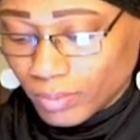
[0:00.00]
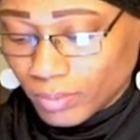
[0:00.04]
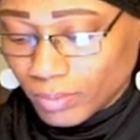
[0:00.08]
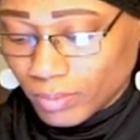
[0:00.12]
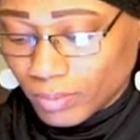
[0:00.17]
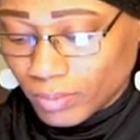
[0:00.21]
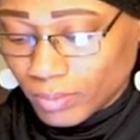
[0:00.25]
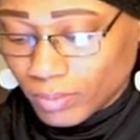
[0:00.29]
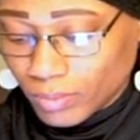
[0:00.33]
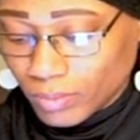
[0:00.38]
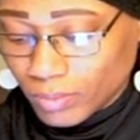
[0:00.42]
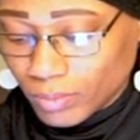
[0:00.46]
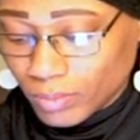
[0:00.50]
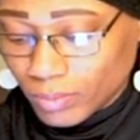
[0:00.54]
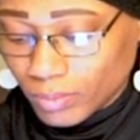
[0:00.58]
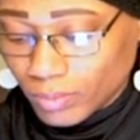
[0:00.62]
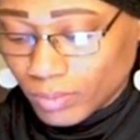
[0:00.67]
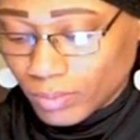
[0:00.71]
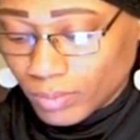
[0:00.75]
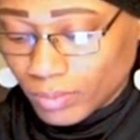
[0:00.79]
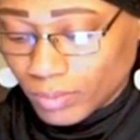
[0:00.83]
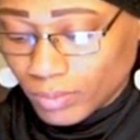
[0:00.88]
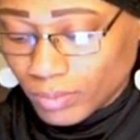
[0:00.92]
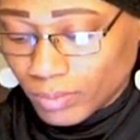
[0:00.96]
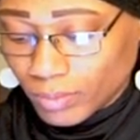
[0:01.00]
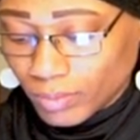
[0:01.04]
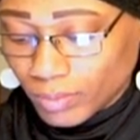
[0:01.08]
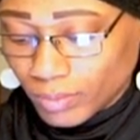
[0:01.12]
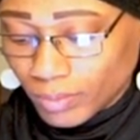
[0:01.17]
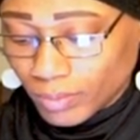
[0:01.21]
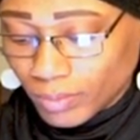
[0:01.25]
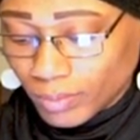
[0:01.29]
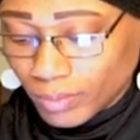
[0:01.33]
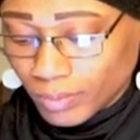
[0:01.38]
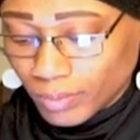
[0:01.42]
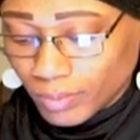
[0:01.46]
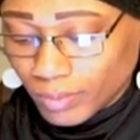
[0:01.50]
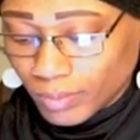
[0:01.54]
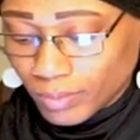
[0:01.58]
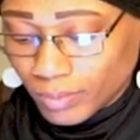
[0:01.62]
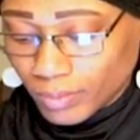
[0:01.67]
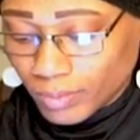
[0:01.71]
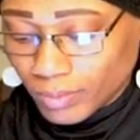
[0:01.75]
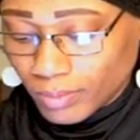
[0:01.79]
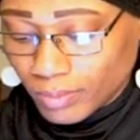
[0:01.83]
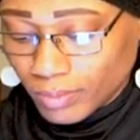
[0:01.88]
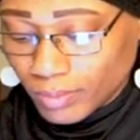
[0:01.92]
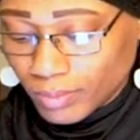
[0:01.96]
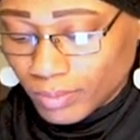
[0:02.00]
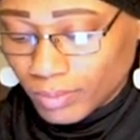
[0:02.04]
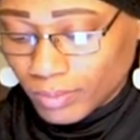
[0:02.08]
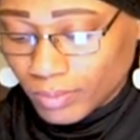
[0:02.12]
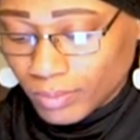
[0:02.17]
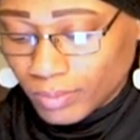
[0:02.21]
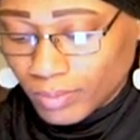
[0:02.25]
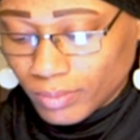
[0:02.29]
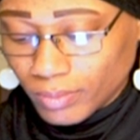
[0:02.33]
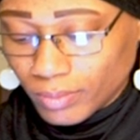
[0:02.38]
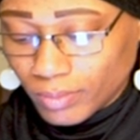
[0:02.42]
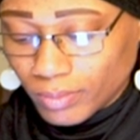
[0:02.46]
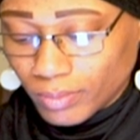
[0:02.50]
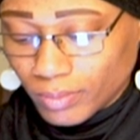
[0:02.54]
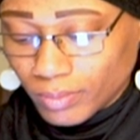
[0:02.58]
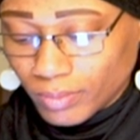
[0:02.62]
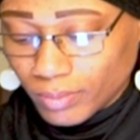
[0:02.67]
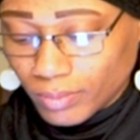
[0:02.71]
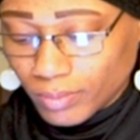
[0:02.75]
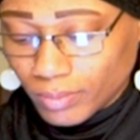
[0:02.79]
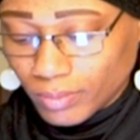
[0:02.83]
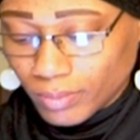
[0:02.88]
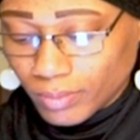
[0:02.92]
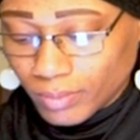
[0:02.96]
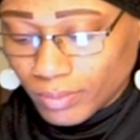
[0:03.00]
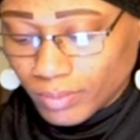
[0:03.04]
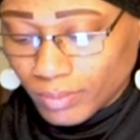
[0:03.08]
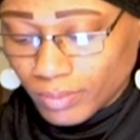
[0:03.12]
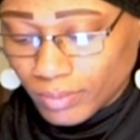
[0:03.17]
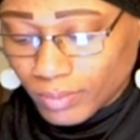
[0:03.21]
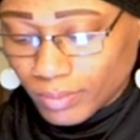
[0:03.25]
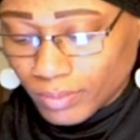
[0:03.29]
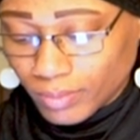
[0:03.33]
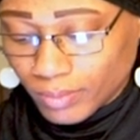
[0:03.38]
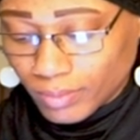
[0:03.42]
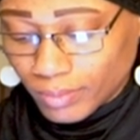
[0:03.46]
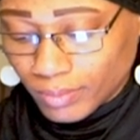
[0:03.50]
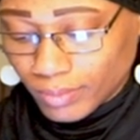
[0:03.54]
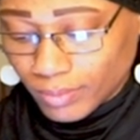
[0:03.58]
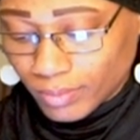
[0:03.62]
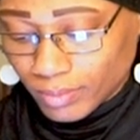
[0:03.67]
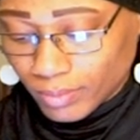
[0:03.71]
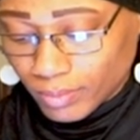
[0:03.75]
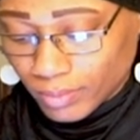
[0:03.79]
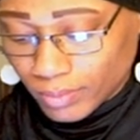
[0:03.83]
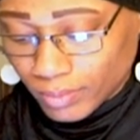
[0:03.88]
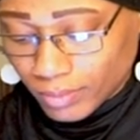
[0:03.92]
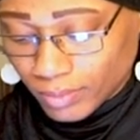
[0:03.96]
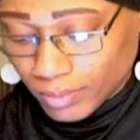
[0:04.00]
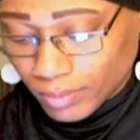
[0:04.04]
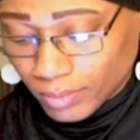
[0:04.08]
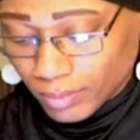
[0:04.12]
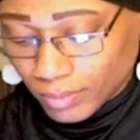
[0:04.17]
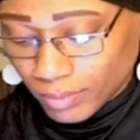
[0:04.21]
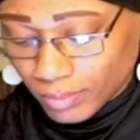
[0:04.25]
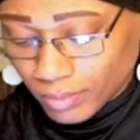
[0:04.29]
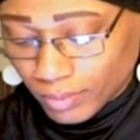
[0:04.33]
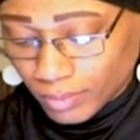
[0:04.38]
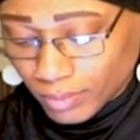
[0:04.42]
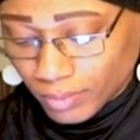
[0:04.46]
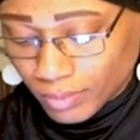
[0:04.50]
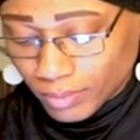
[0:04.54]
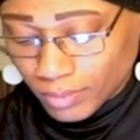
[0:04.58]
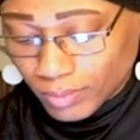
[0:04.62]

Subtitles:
This person isn't speaking.